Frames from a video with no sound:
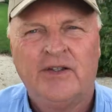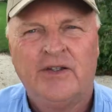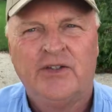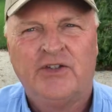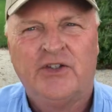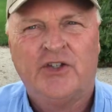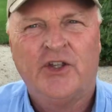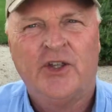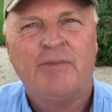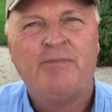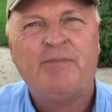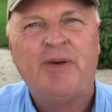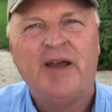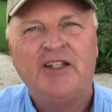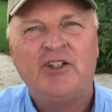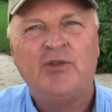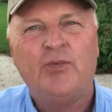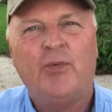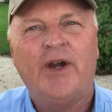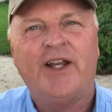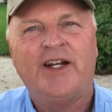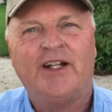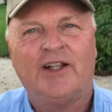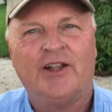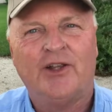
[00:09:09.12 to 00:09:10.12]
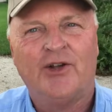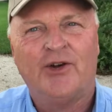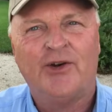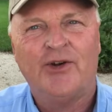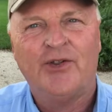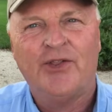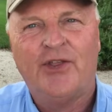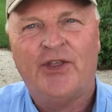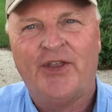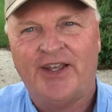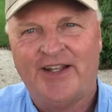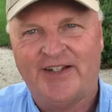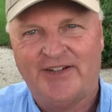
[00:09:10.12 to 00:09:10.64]
So the best way to
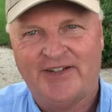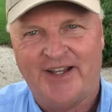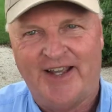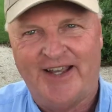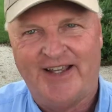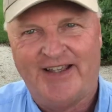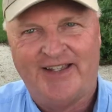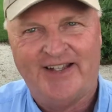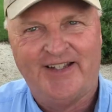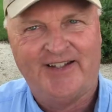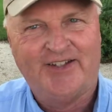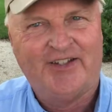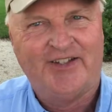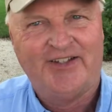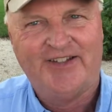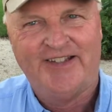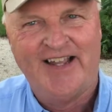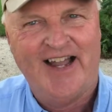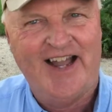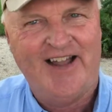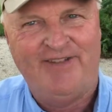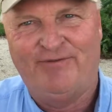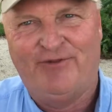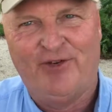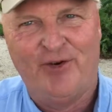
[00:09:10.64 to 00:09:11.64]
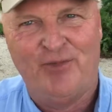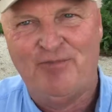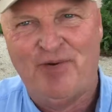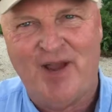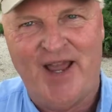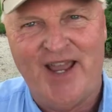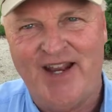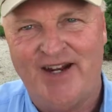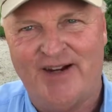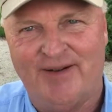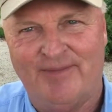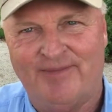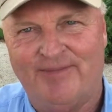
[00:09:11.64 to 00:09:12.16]
learn things like this is not
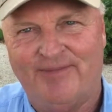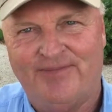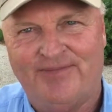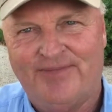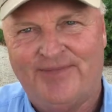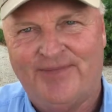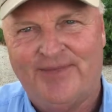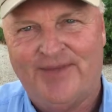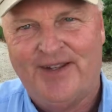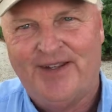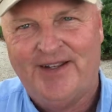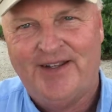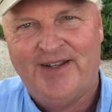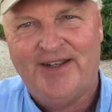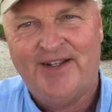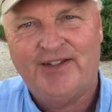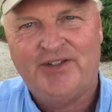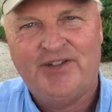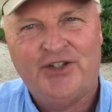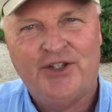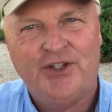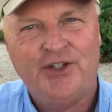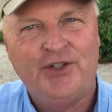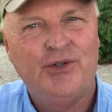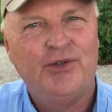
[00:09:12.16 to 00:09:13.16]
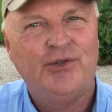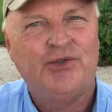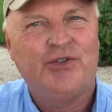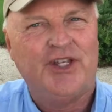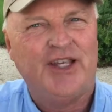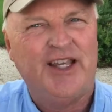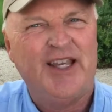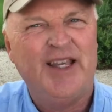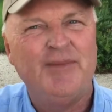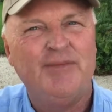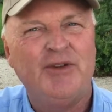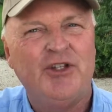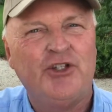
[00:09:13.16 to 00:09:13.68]
verbatim. It's to use
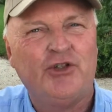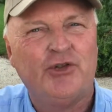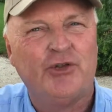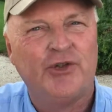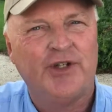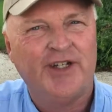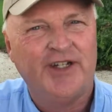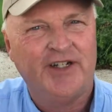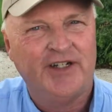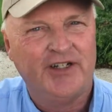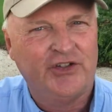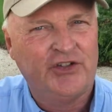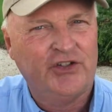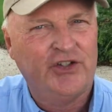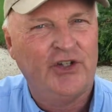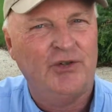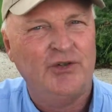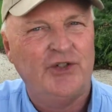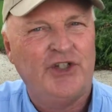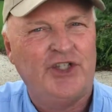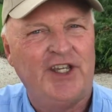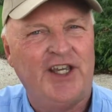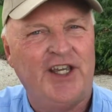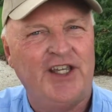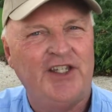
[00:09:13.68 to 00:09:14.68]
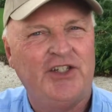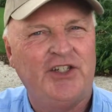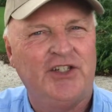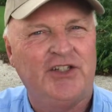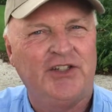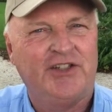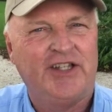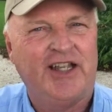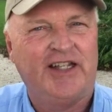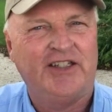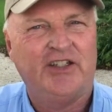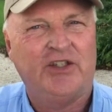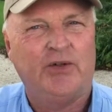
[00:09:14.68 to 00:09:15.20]
imagery and
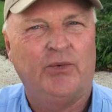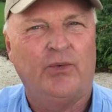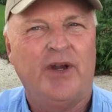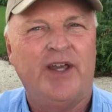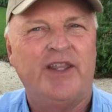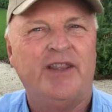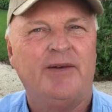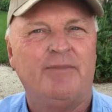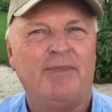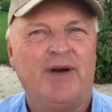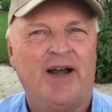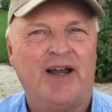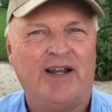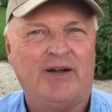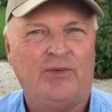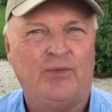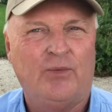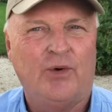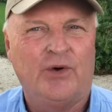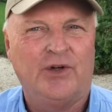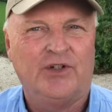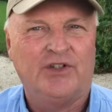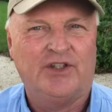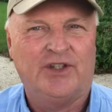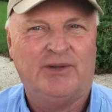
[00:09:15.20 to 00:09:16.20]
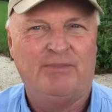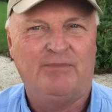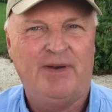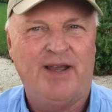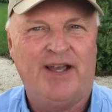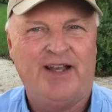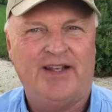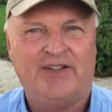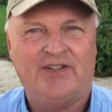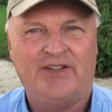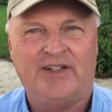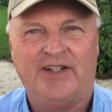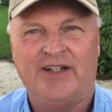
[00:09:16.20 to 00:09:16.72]
associations. That's the way the mind works the
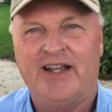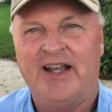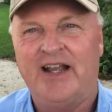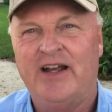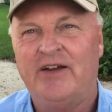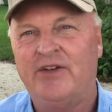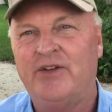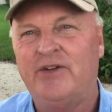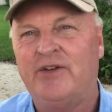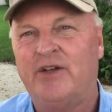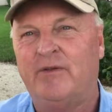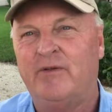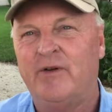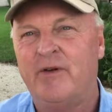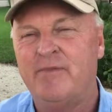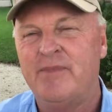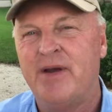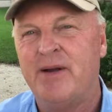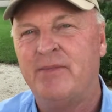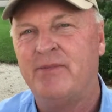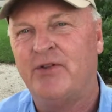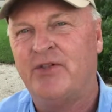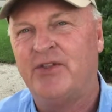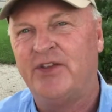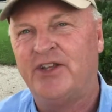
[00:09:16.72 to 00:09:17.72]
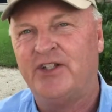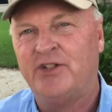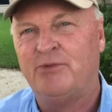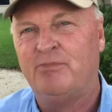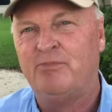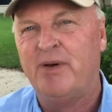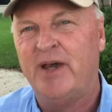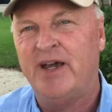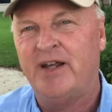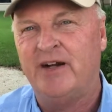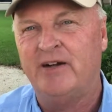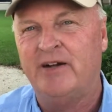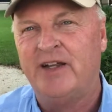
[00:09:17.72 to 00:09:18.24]
best and how you can remember things
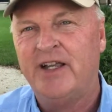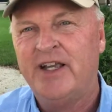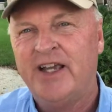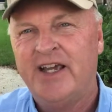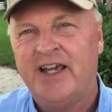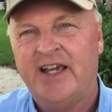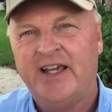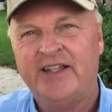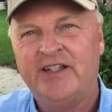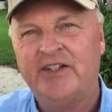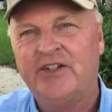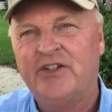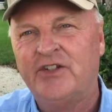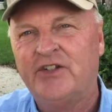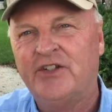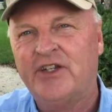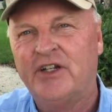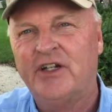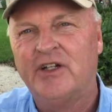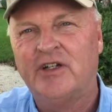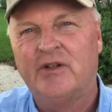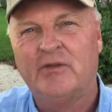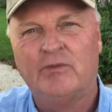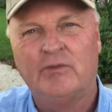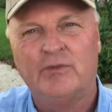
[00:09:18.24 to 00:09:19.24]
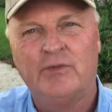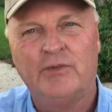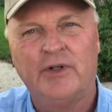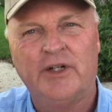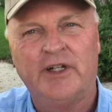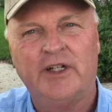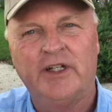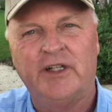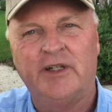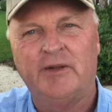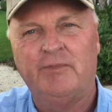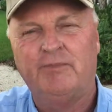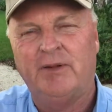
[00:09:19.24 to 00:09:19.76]
better. And this is gonna
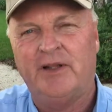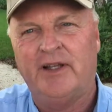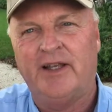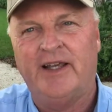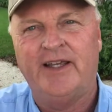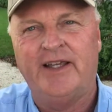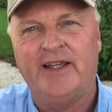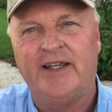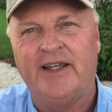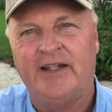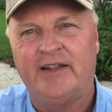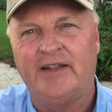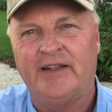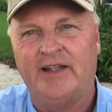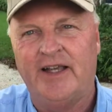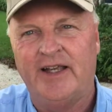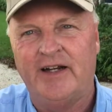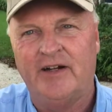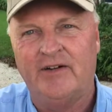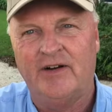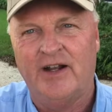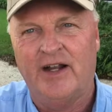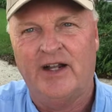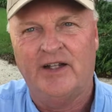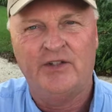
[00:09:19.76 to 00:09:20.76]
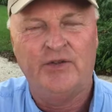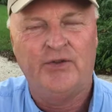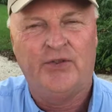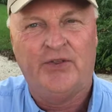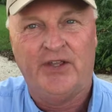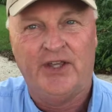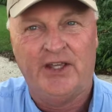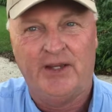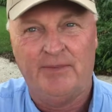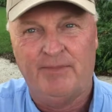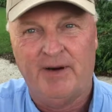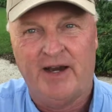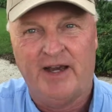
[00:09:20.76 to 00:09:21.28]
really play in later on. You
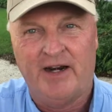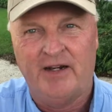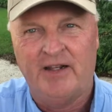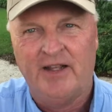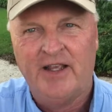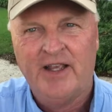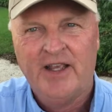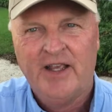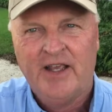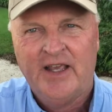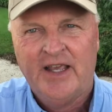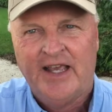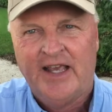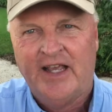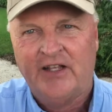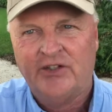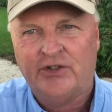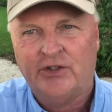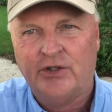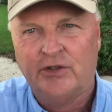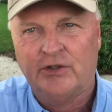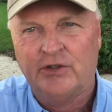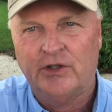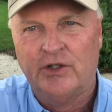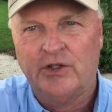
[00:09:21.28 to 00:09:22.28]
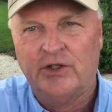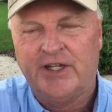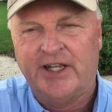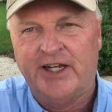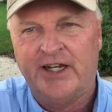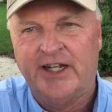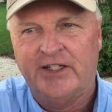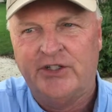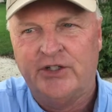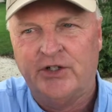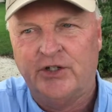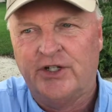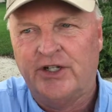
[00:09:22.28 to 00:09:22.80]
think about it as you're looking
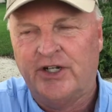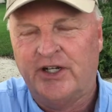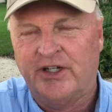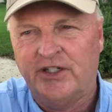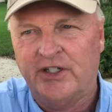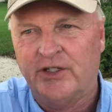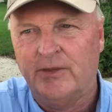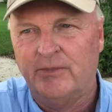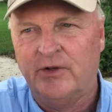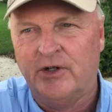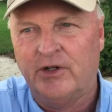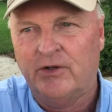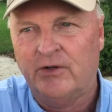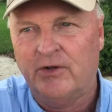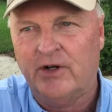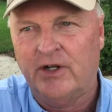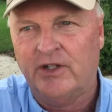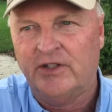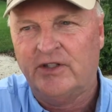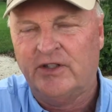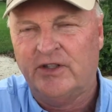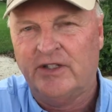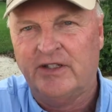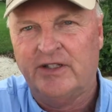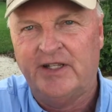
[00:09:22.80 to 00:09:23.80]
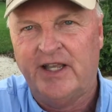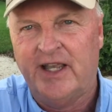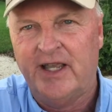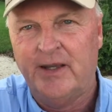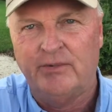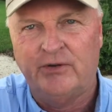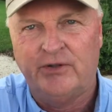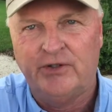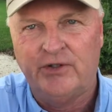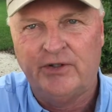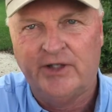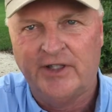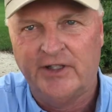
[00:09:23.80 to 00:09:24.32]
at your customer across the
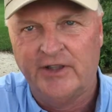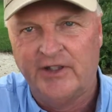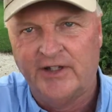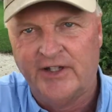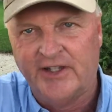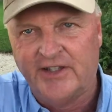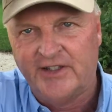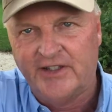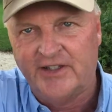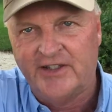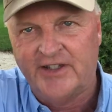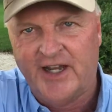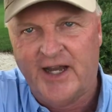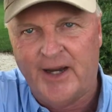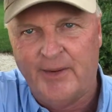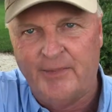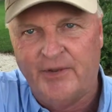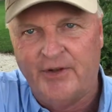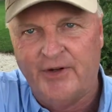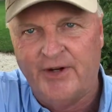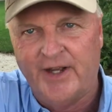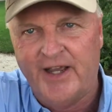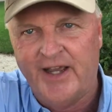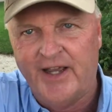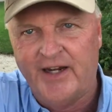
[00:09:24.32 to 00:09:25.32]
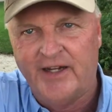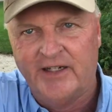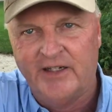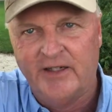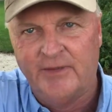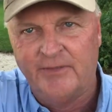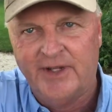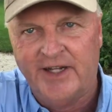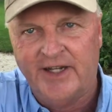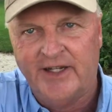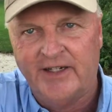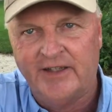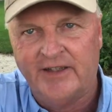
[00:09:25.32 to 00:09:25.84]
table, you can look at the top of their head and
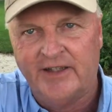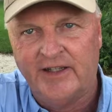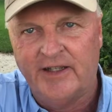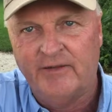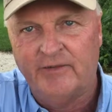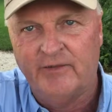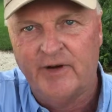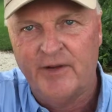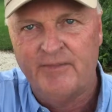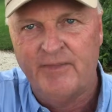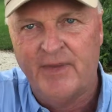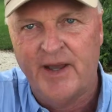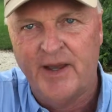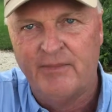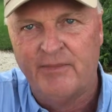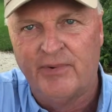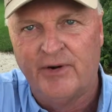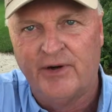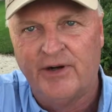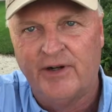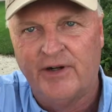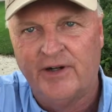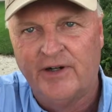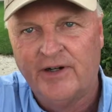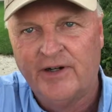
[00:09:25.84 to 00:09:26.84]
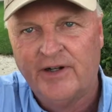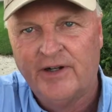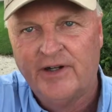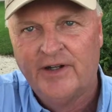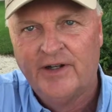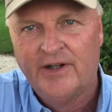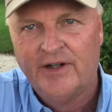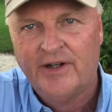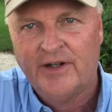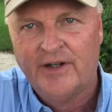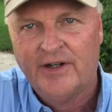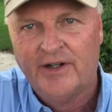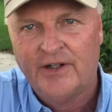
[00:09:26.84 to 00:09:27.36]
immediately remember
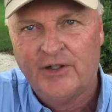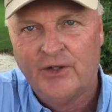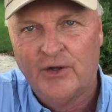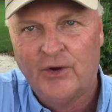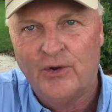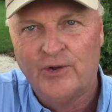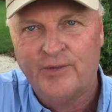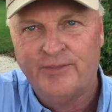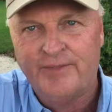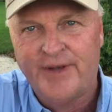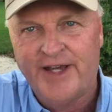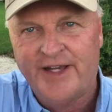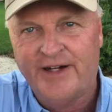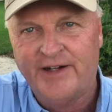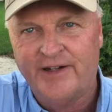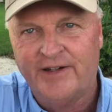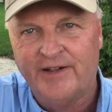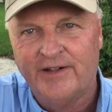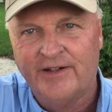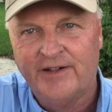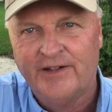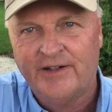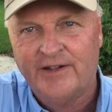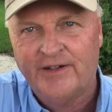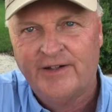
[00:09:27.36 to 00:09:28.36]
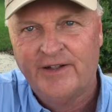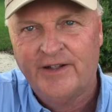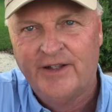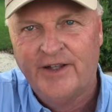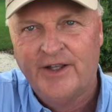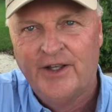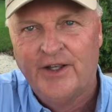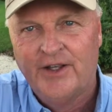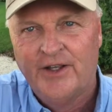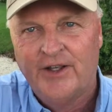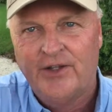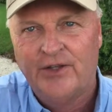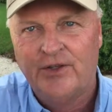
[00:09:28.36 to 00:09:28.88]
gold medal,
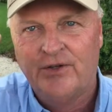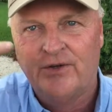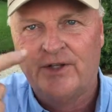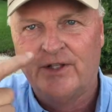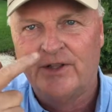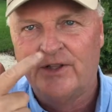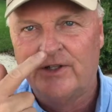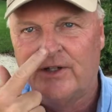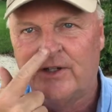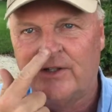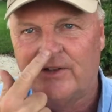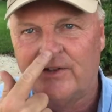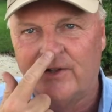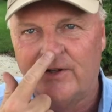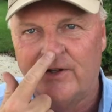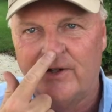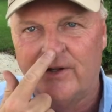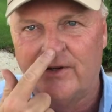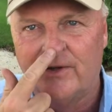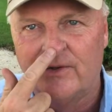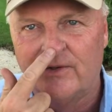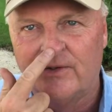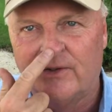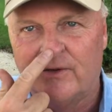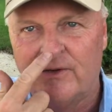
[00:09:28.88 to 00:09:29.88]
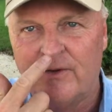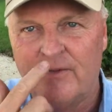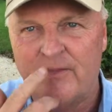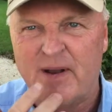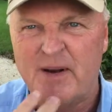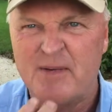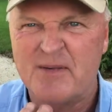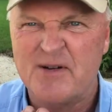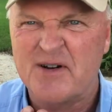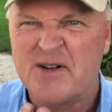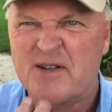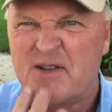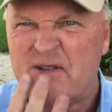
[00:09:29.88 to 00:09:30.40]
you can look at their nose and
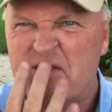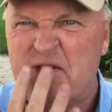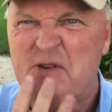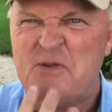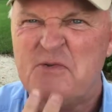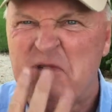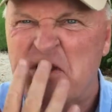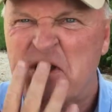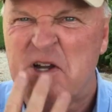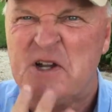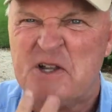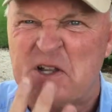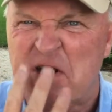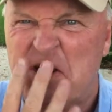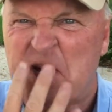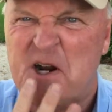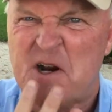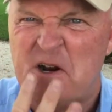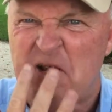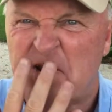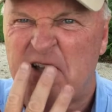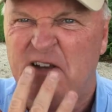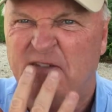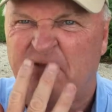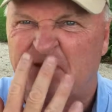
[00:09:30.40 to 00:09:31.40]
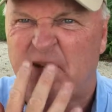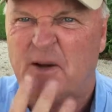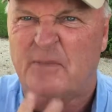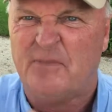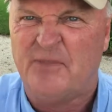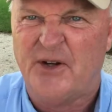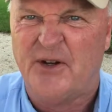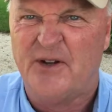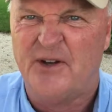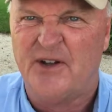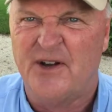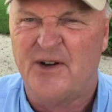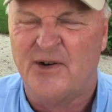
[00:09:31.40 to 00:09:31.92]
remember two-ton car lift up
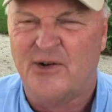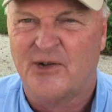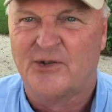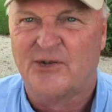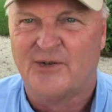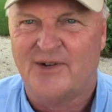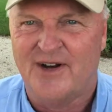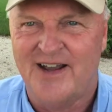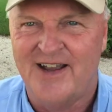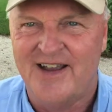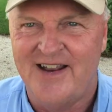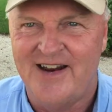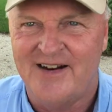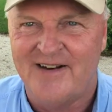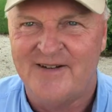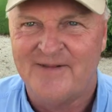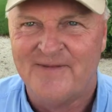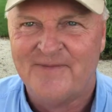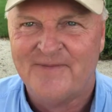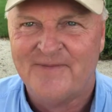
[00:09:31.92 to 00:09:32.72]
their nose, right?